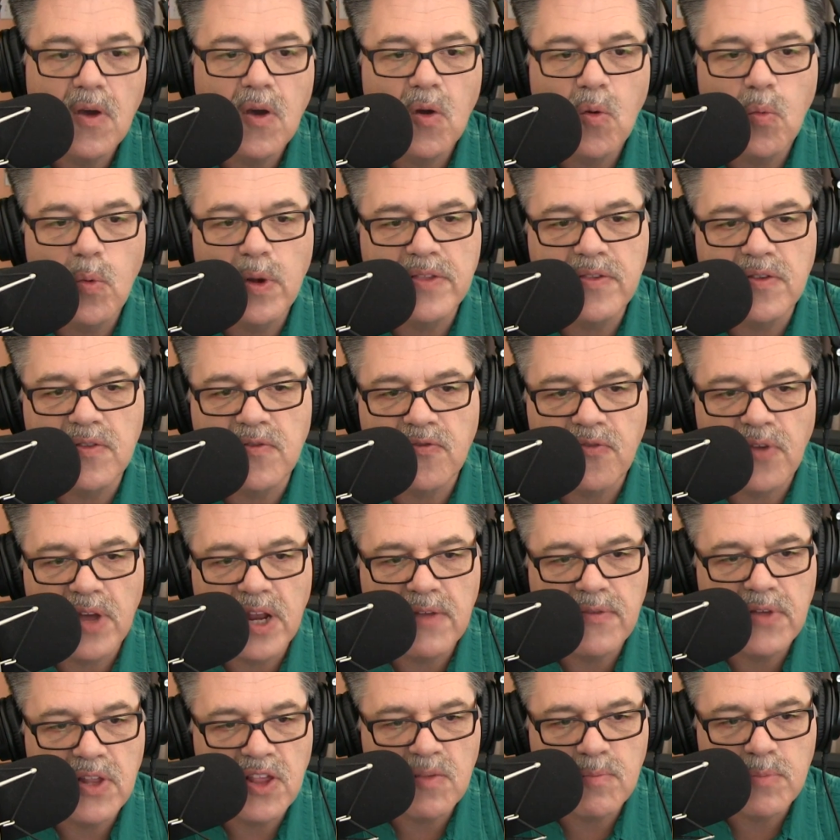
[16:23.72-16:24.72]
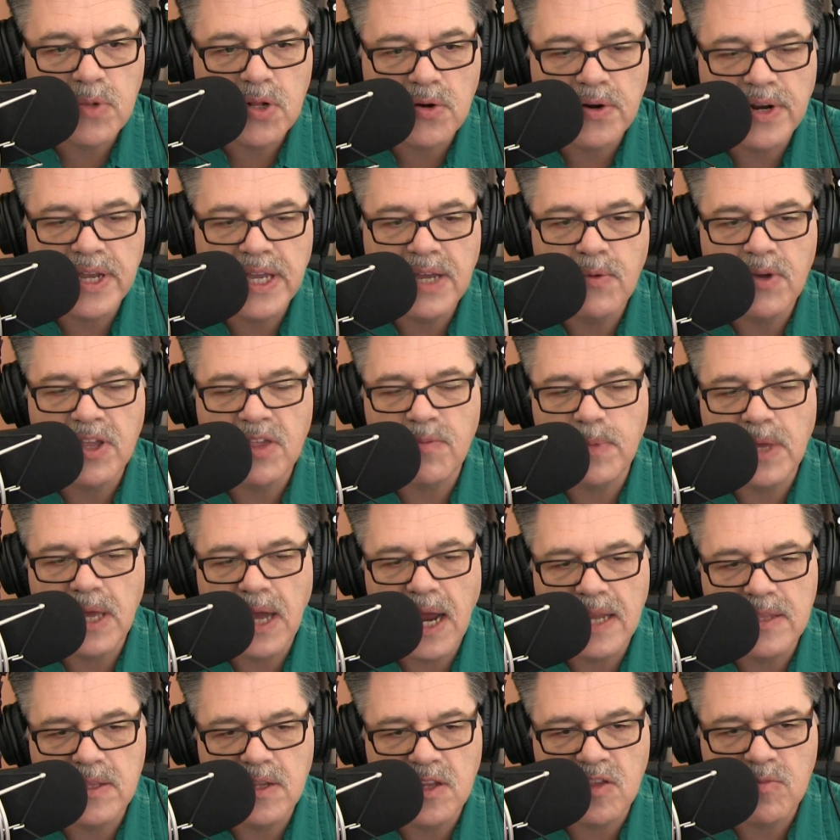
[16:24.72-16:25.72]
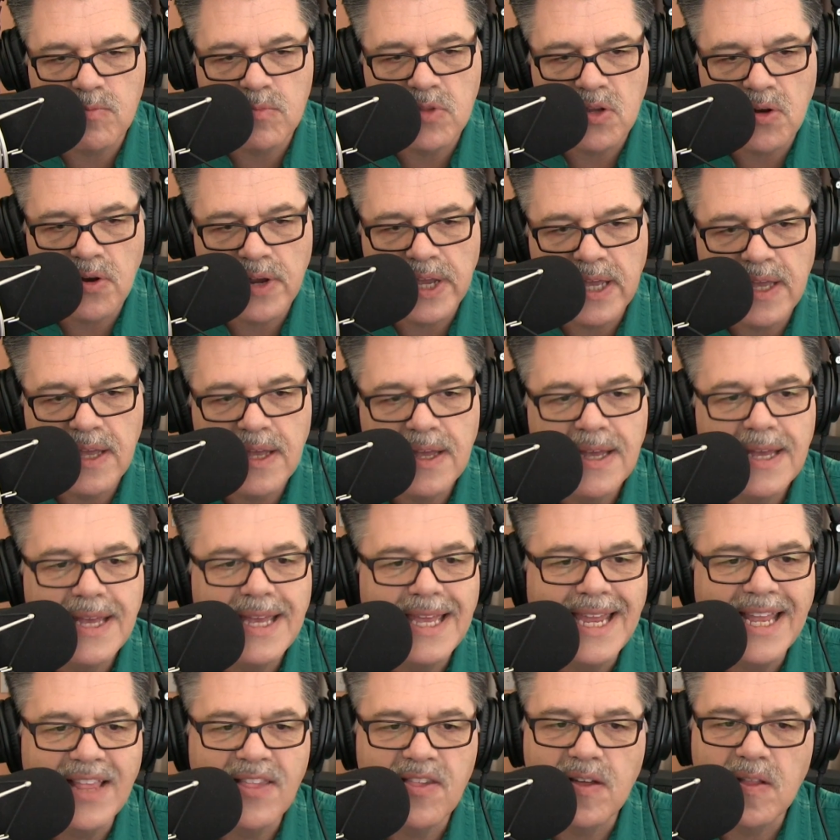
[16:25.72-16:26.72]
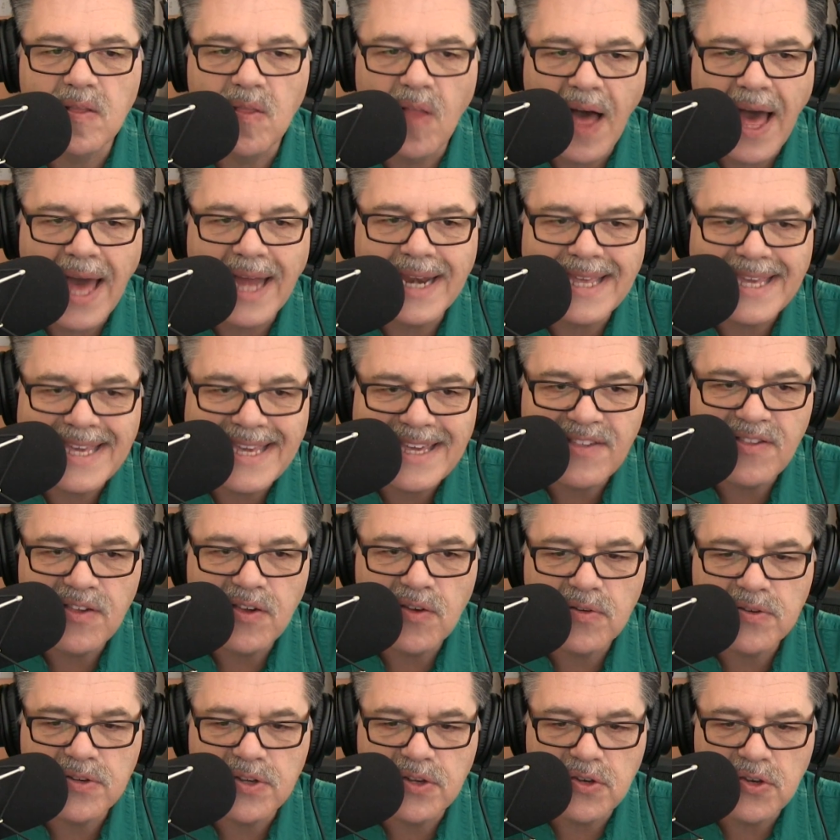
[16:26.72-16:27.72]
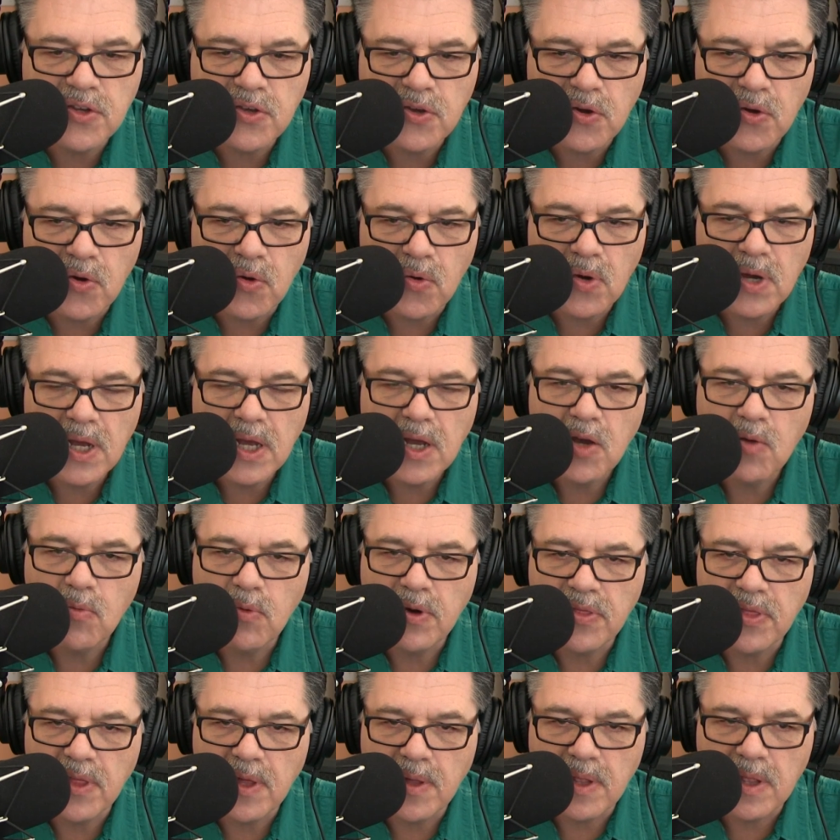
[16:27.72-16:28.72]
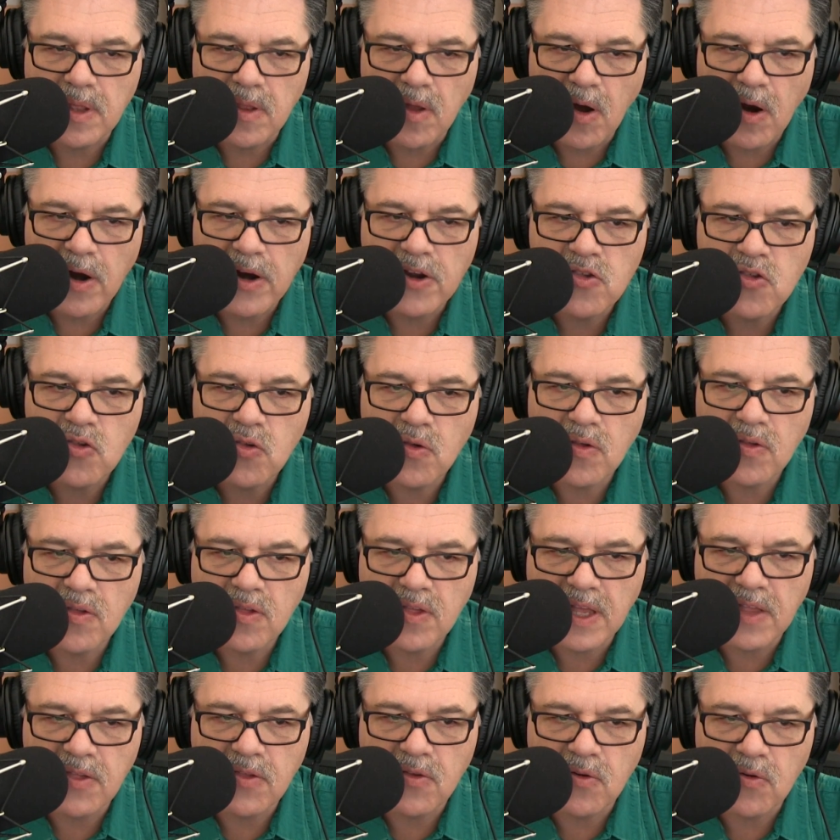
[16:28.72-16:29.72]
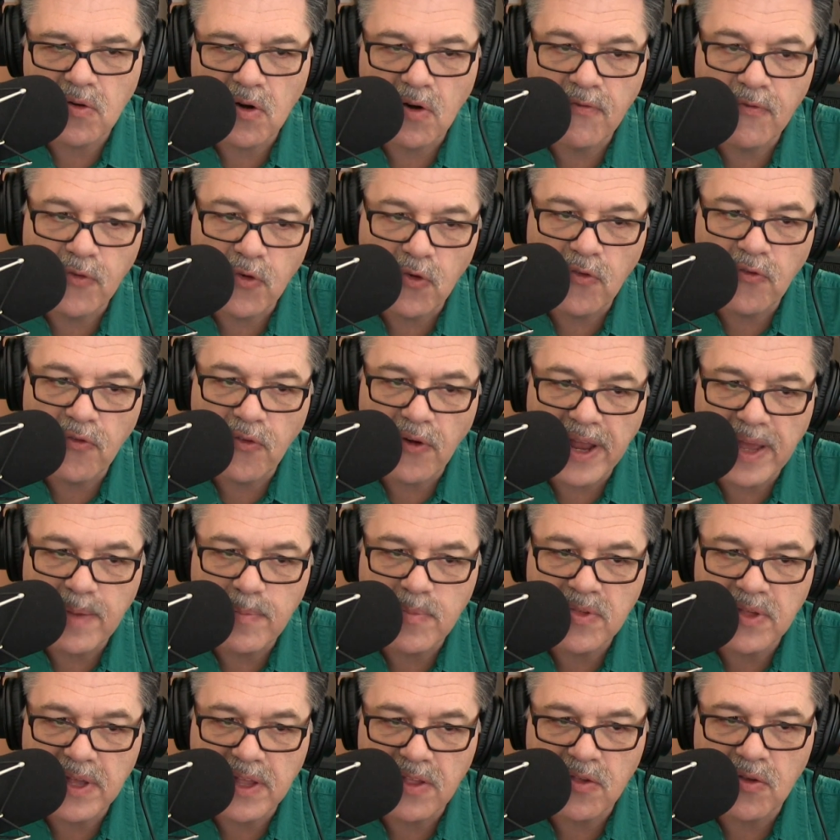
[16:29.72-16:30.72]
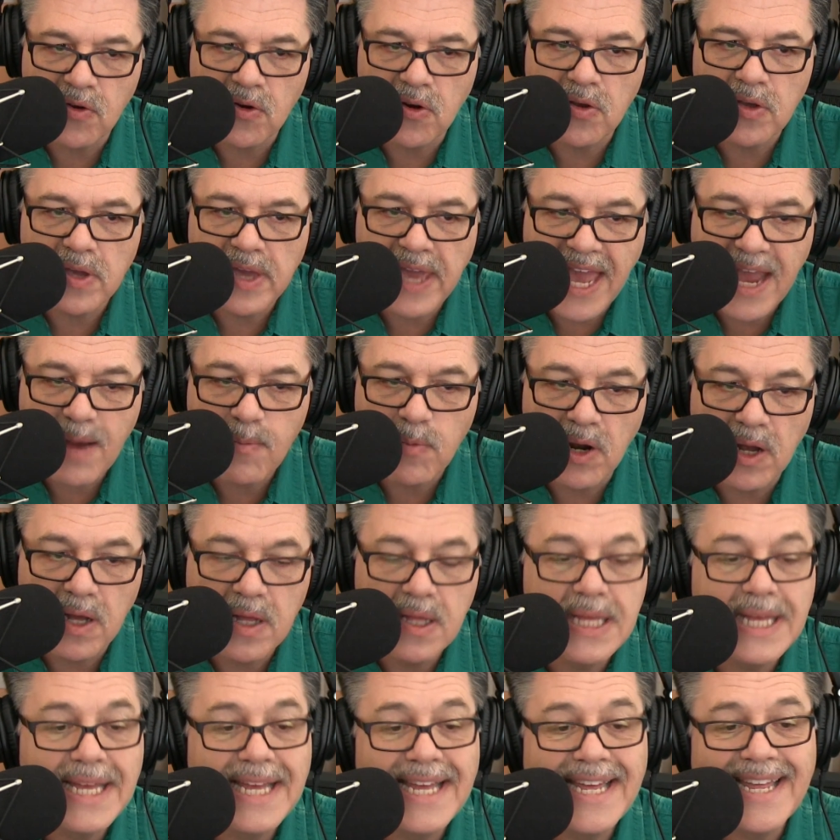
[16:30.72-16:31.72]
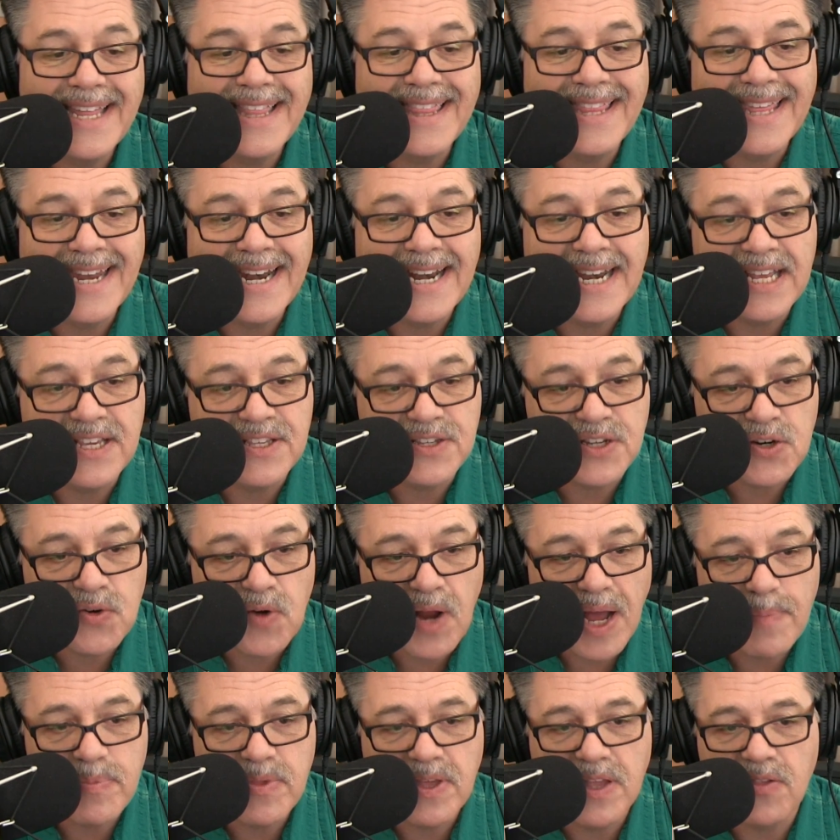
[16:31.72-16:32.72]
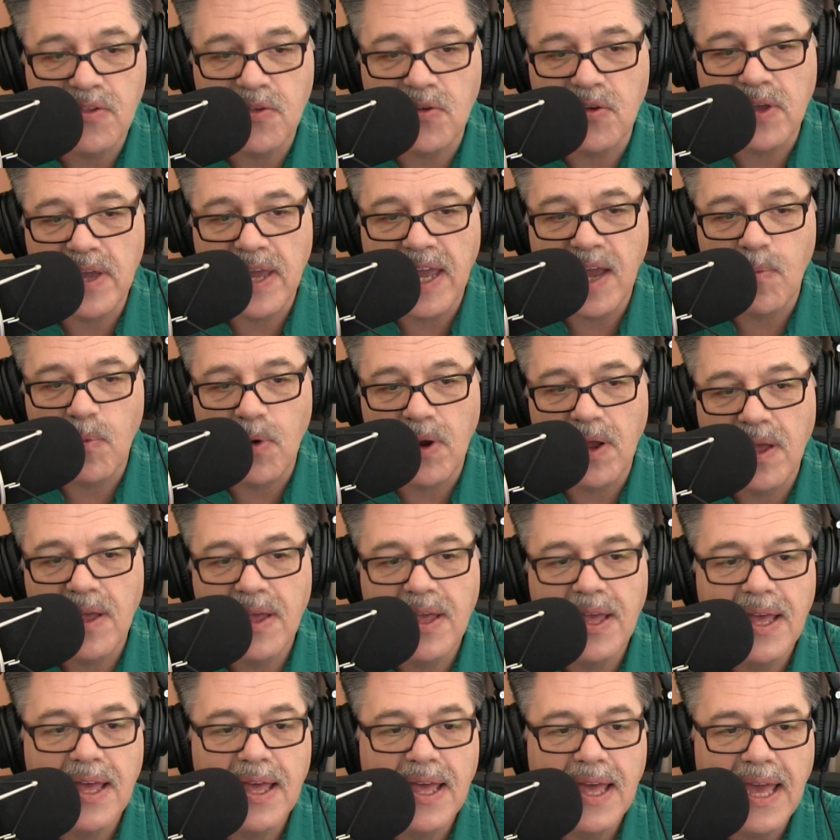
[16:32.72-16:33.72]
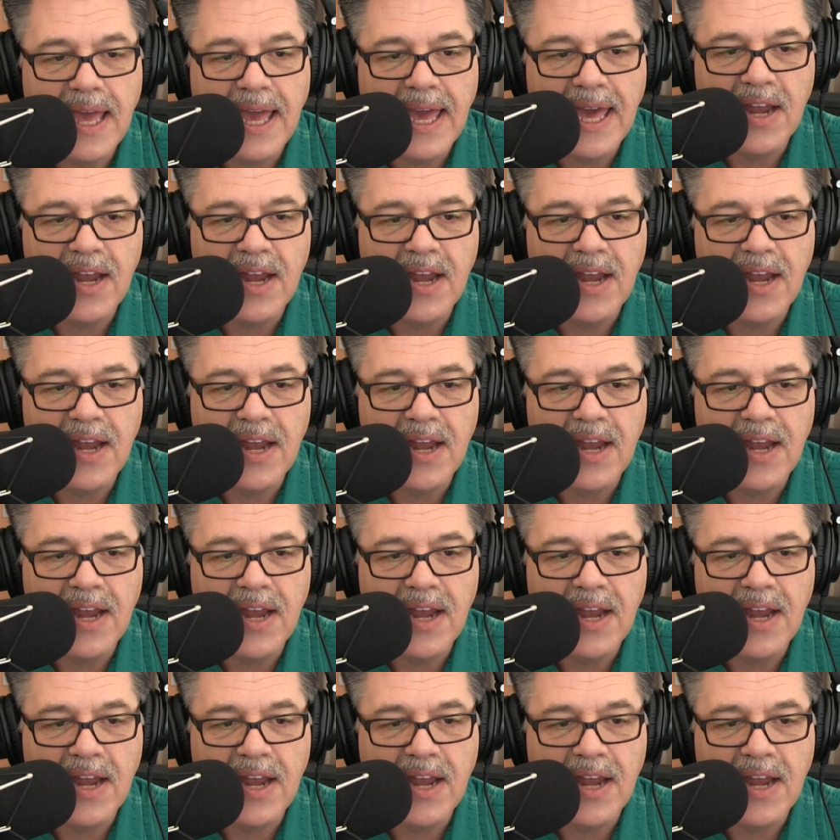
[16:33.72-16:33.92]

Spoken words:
what's in front of it is blurry, what's behind it is blurry, it's a lot easier to do with a large sensor or full frame sensor camera than it is a crop sensor camera. Mm-hmm.